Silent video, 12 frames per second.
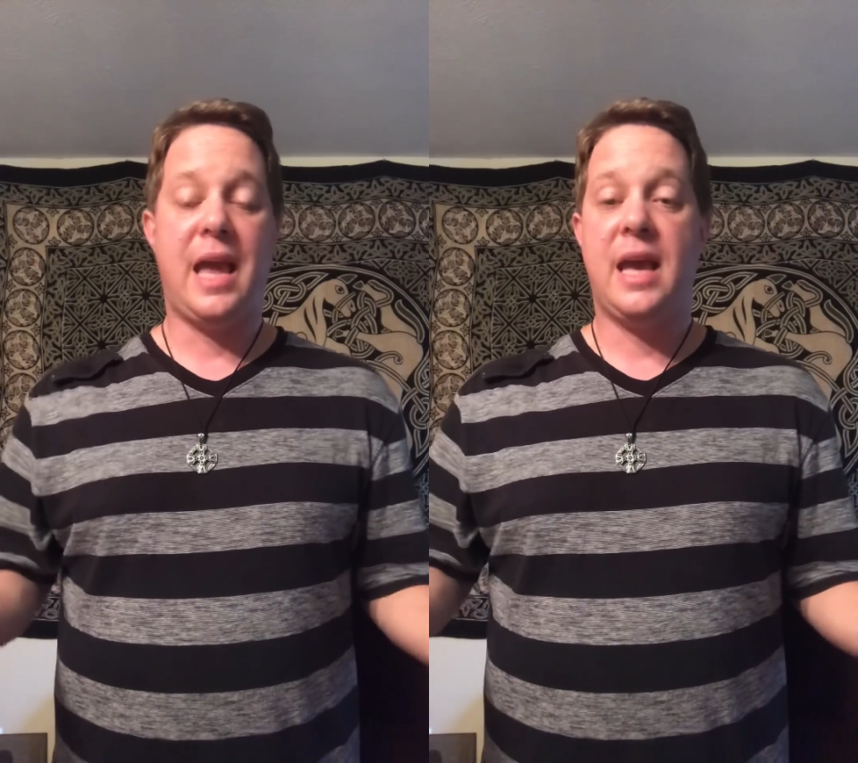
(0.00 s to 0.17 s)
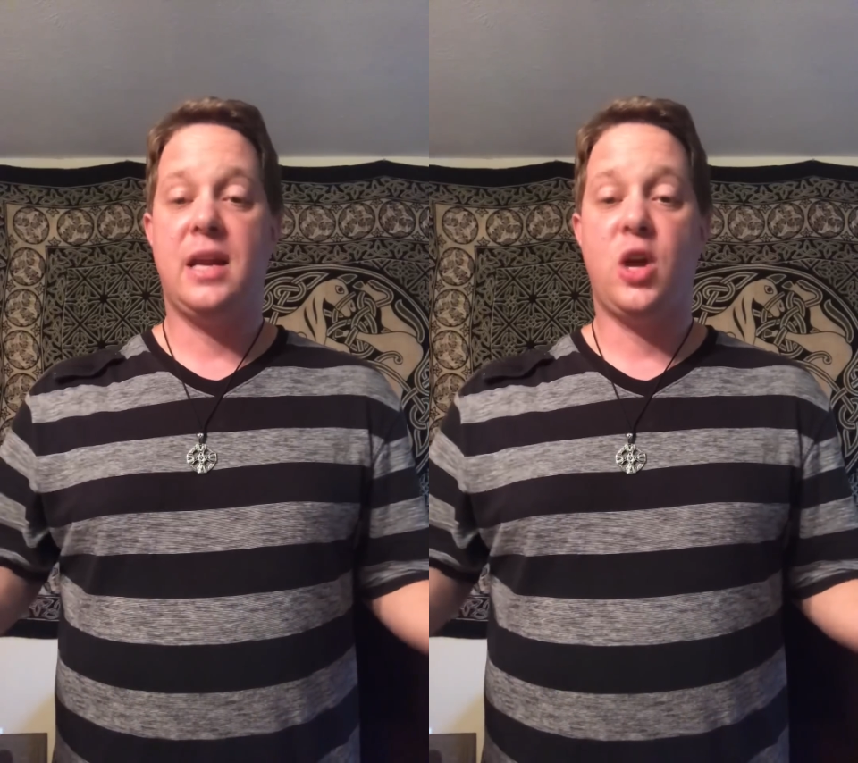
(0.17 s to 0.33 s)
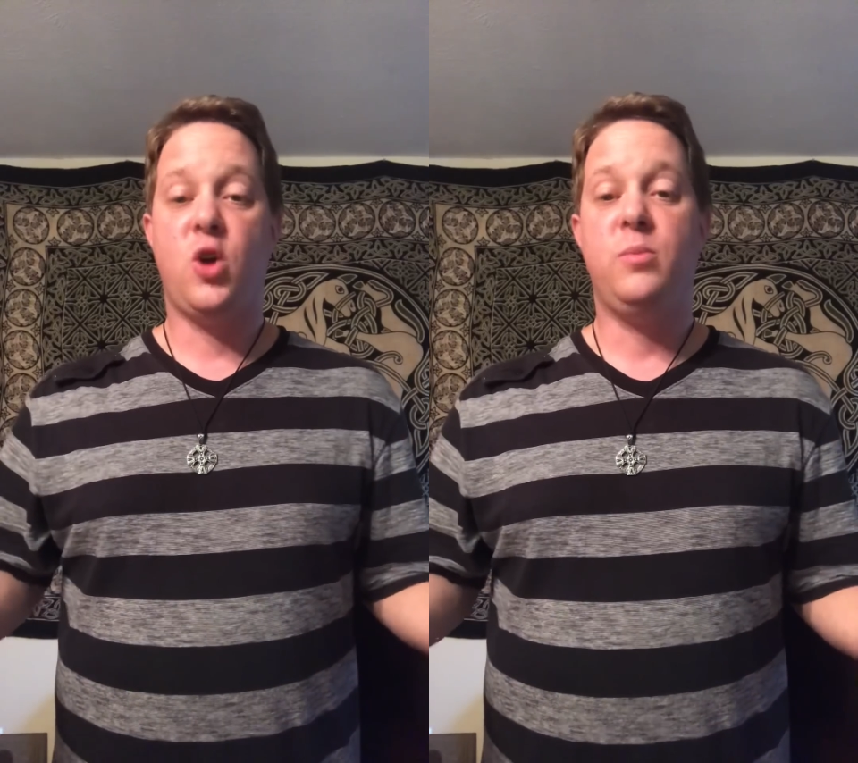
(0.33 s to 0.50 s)

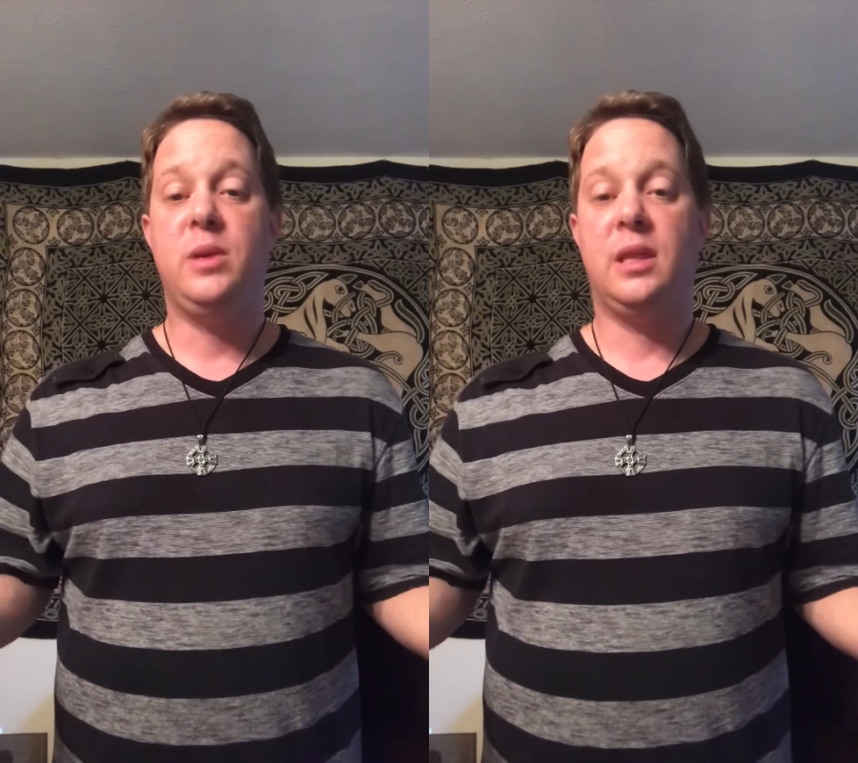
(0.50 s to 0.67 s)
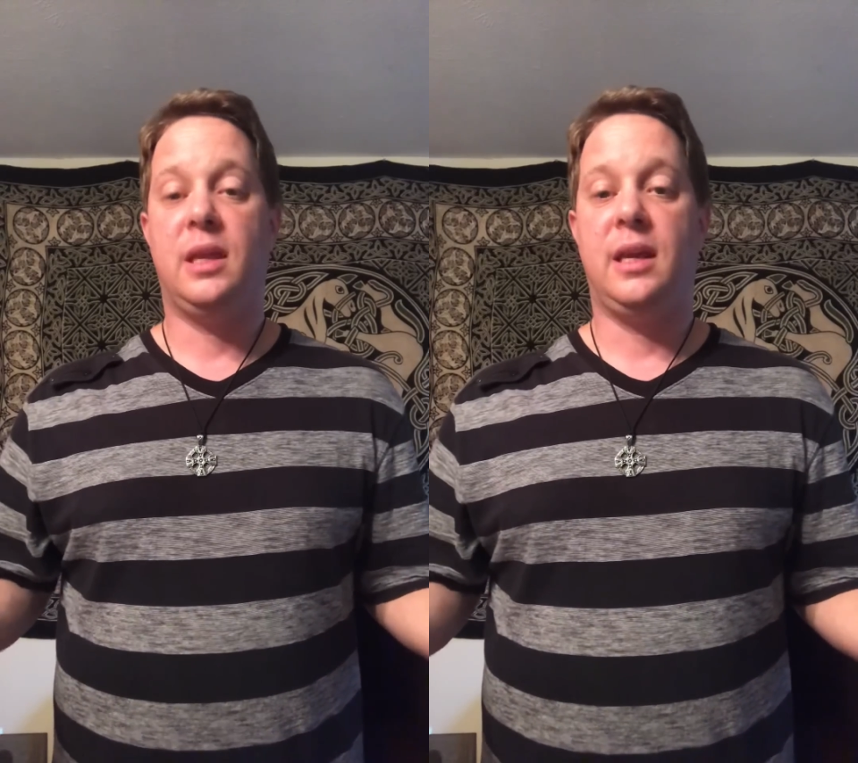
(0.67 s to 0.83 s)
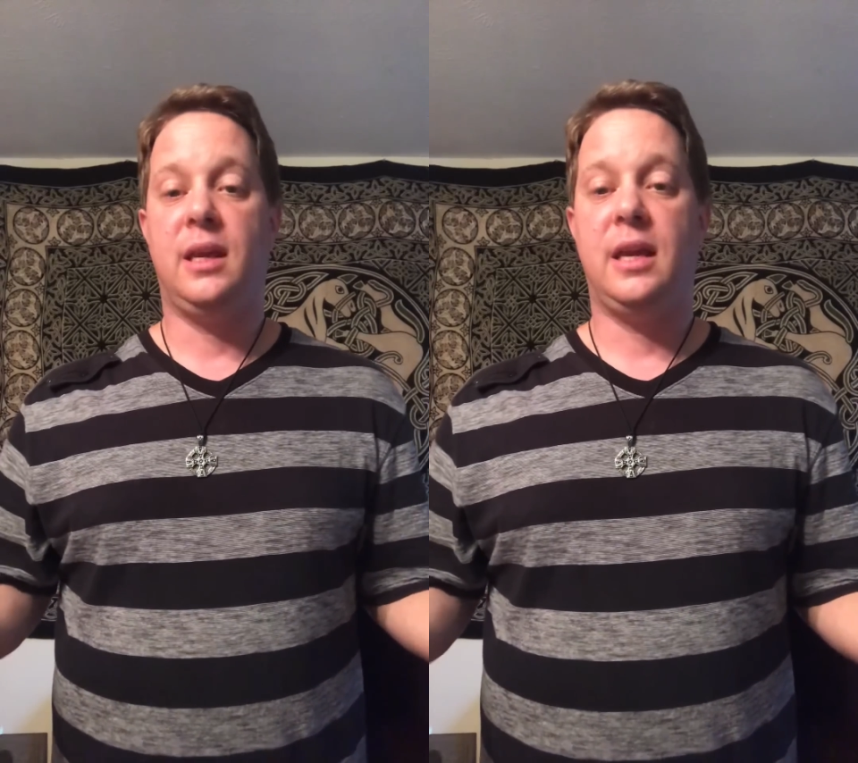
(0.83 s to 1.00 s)
and
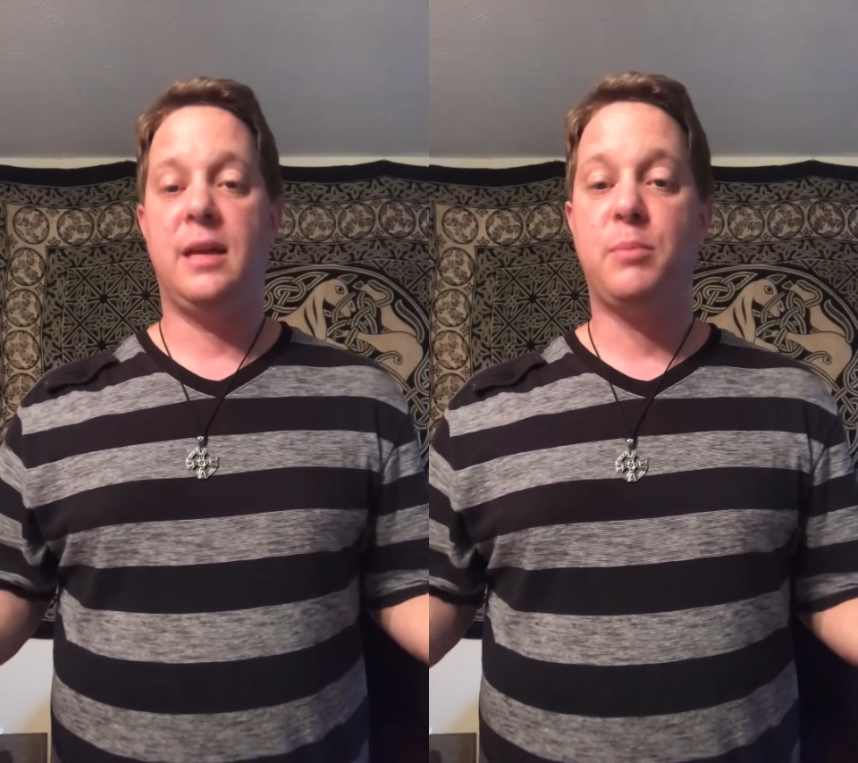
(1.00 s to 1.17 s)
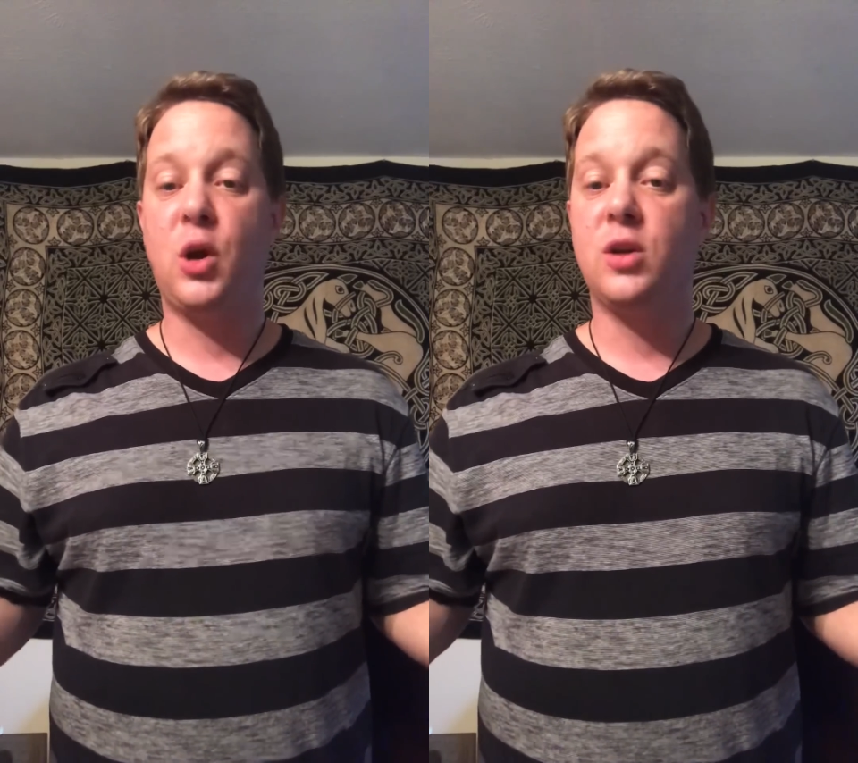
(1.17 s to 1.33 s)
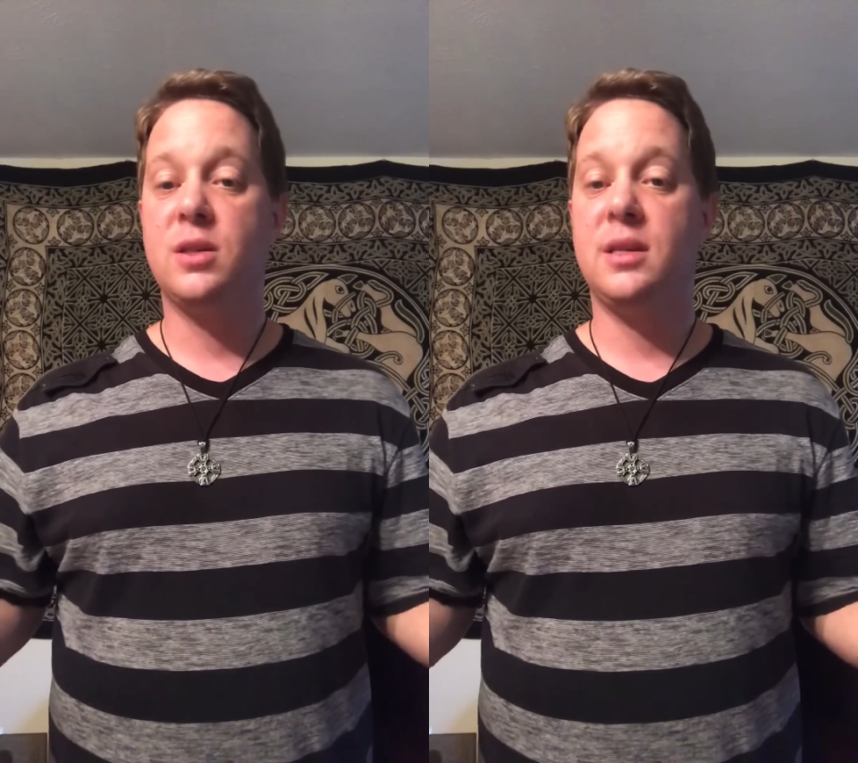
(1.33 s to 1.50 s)
openly in
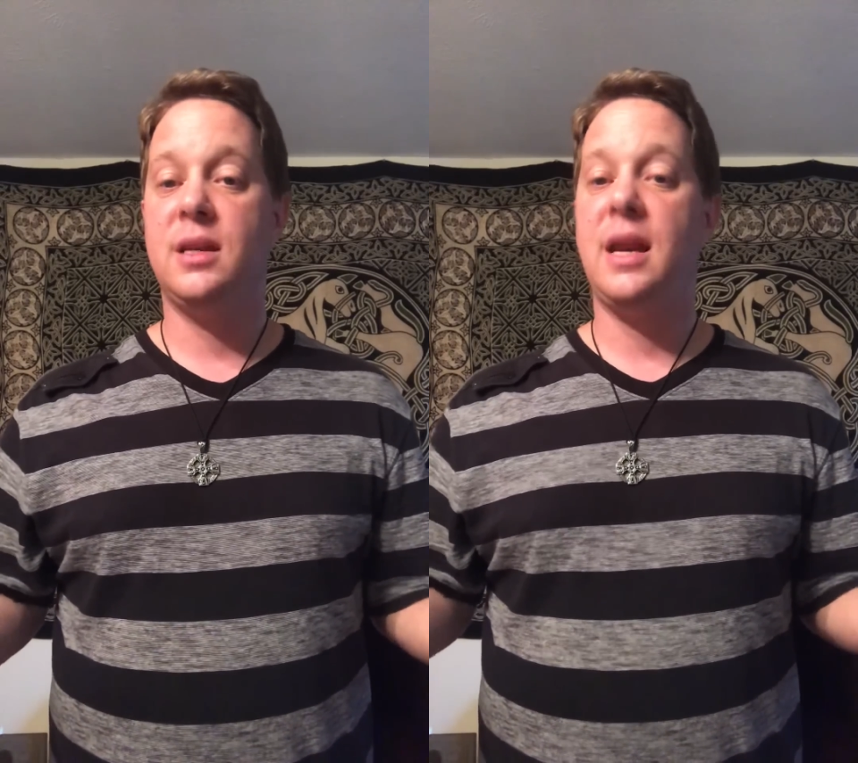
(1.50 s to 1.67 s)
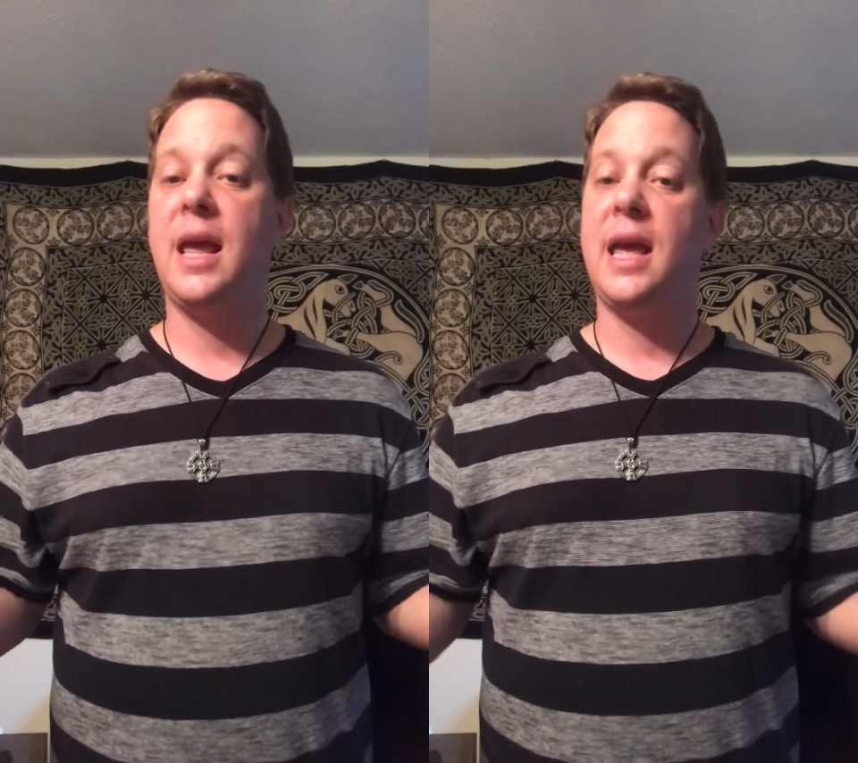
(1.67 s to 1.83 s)
person